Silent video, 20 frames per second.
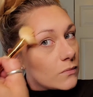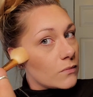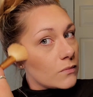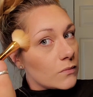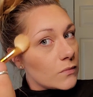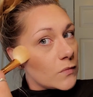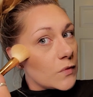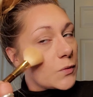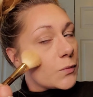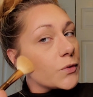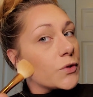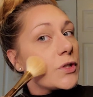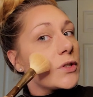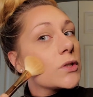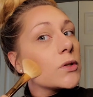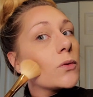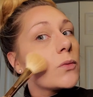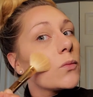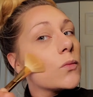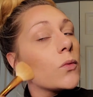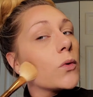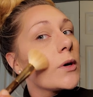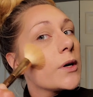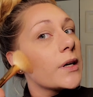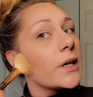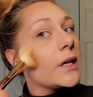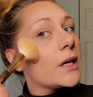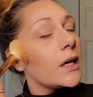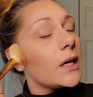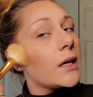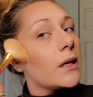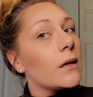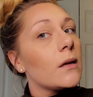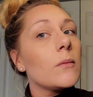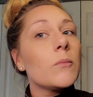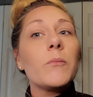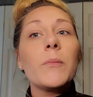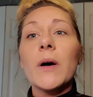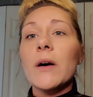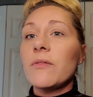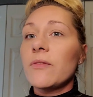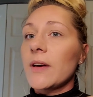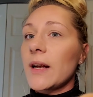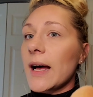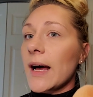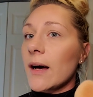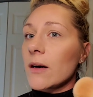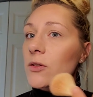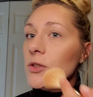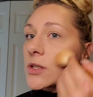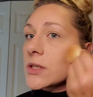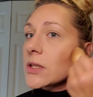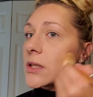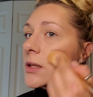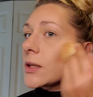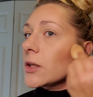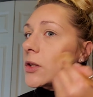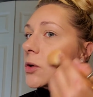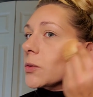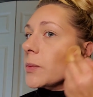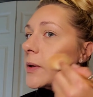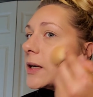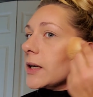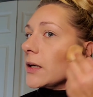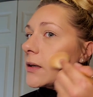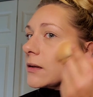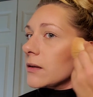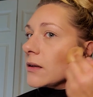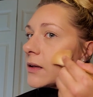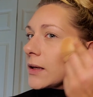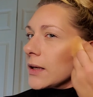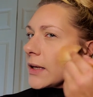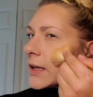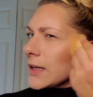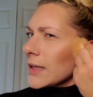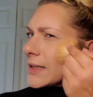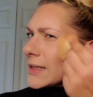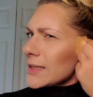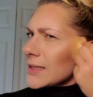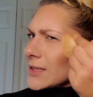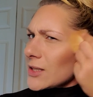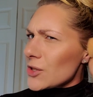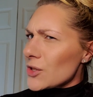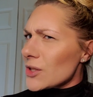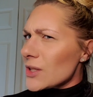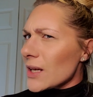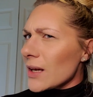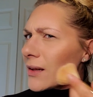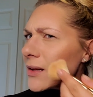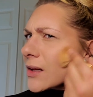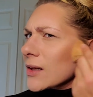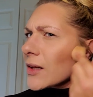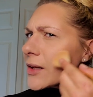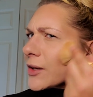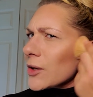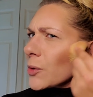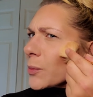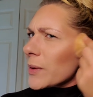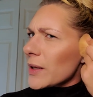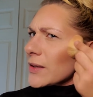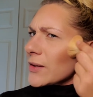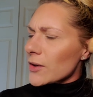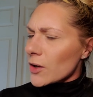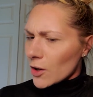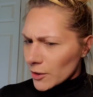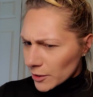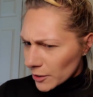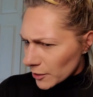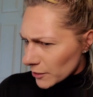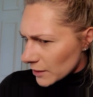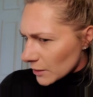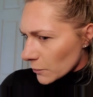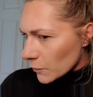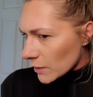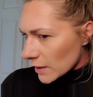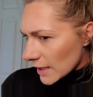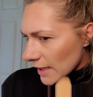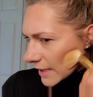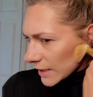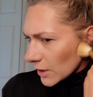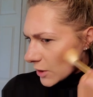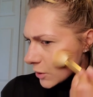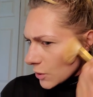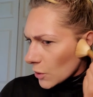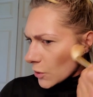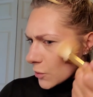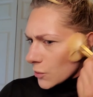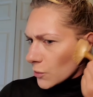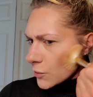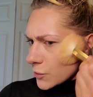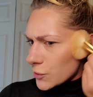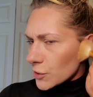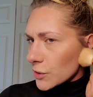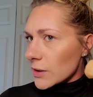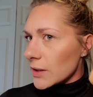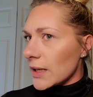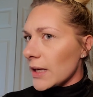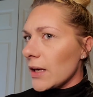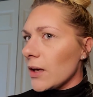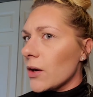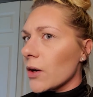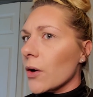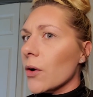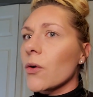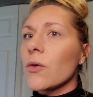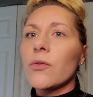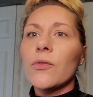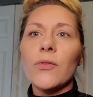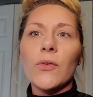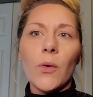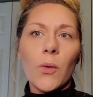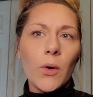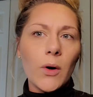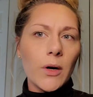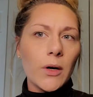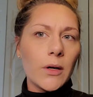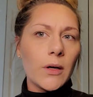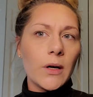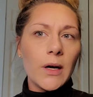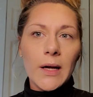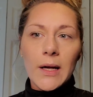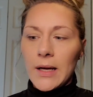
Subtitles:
And then we're just gonna work it in, buff it out just a little bit. This is a little bit darker than what I usually go for.